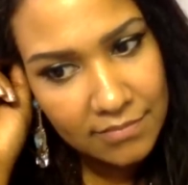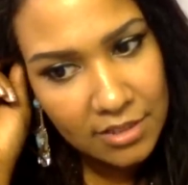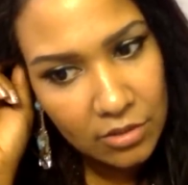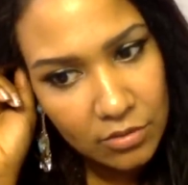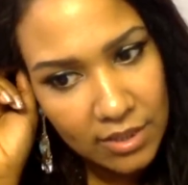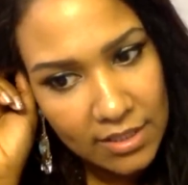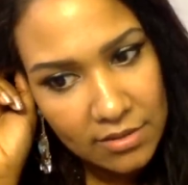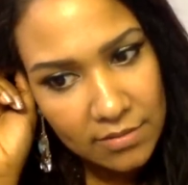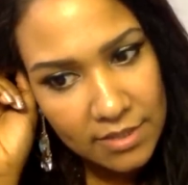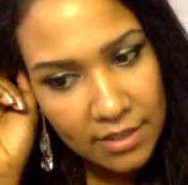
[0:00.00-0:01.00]
So
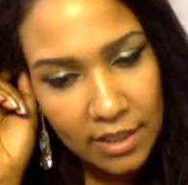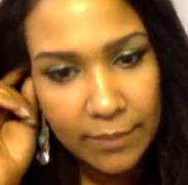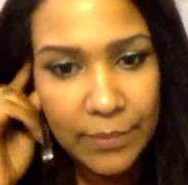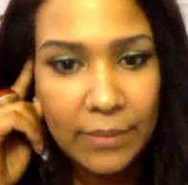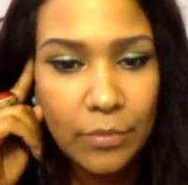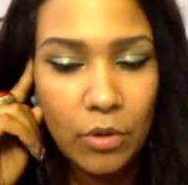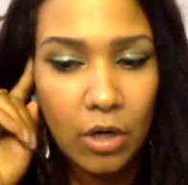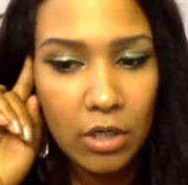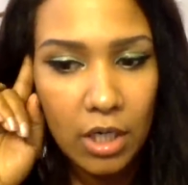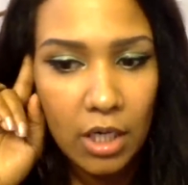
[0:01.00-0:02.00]
that's what I'm saying. Like
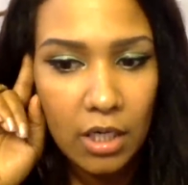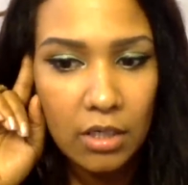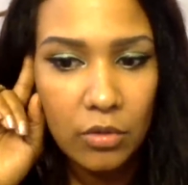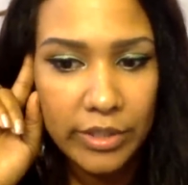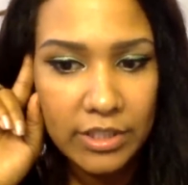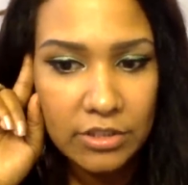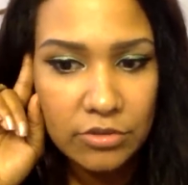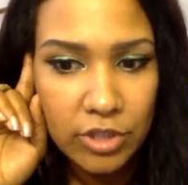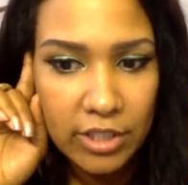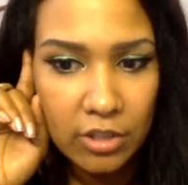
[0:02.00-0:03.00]
people are not going
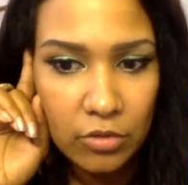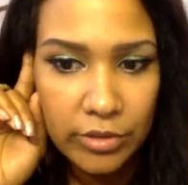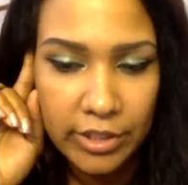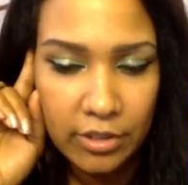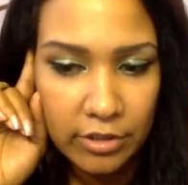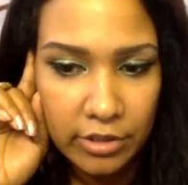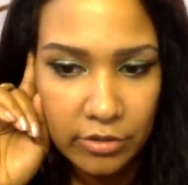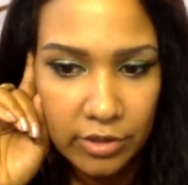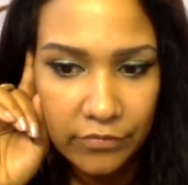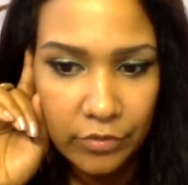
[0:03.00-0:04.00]
to try to go dig on
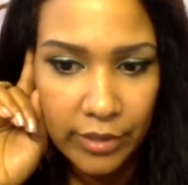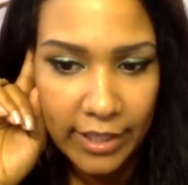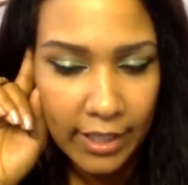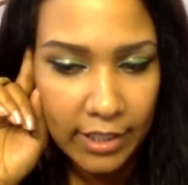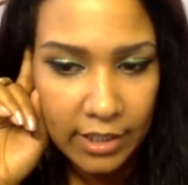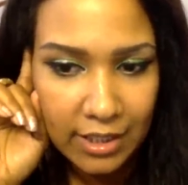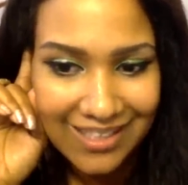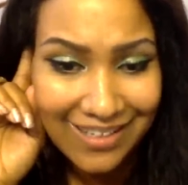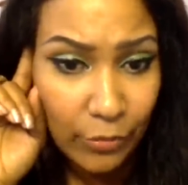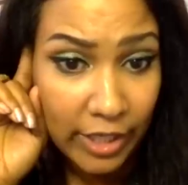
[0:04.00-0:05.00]
you if you ain't got
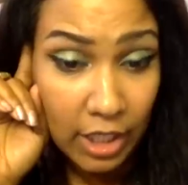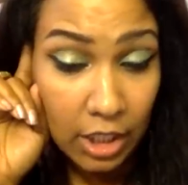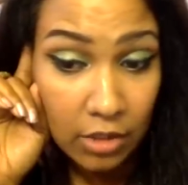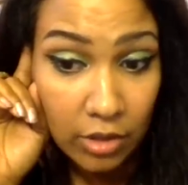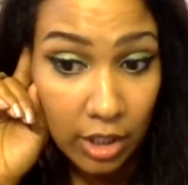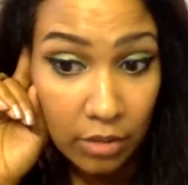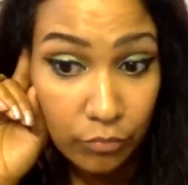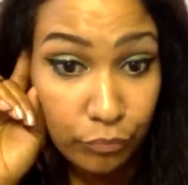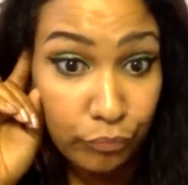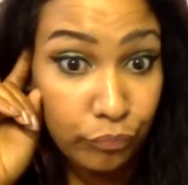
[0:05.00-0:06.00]
nothing anyway. Okay.